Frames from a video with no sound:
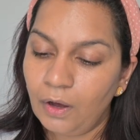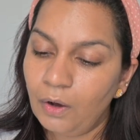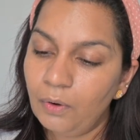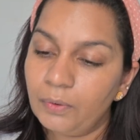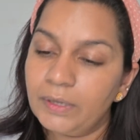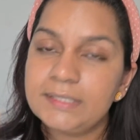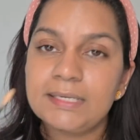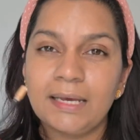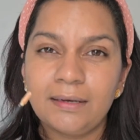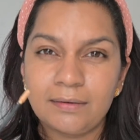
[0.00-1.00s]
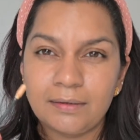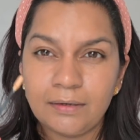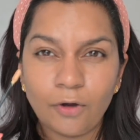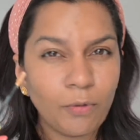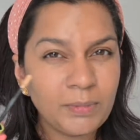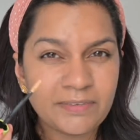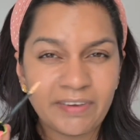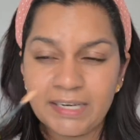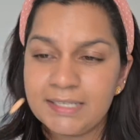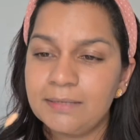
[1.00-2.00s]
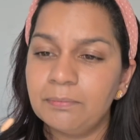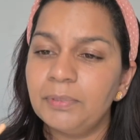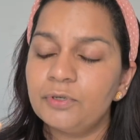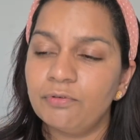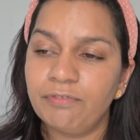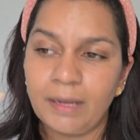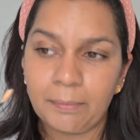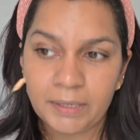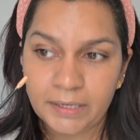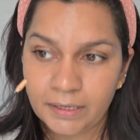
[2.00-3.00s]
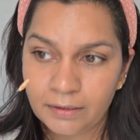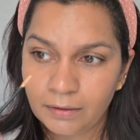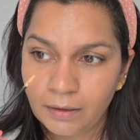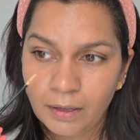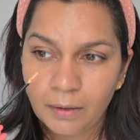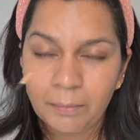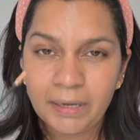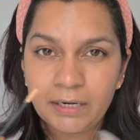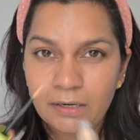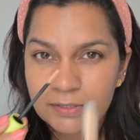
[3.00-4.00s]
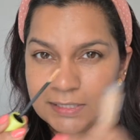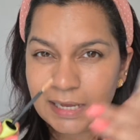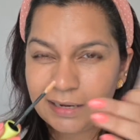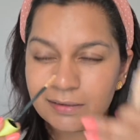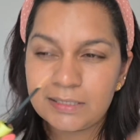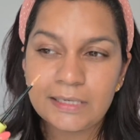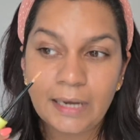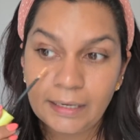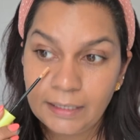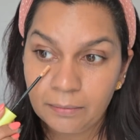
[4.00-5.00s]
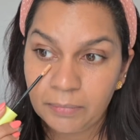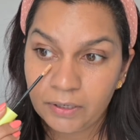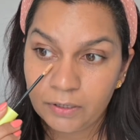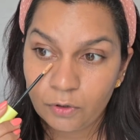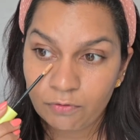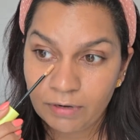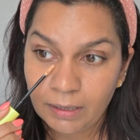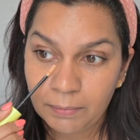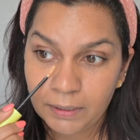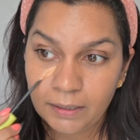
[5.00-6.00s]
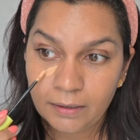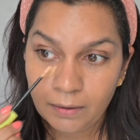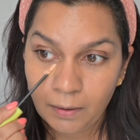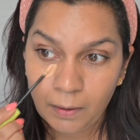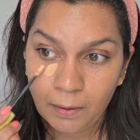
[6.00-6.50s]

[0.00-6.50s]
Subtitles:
Oh, it's like a normal, very simple doe foot applicator, but it looks like a slightly bigger doe foot applicator.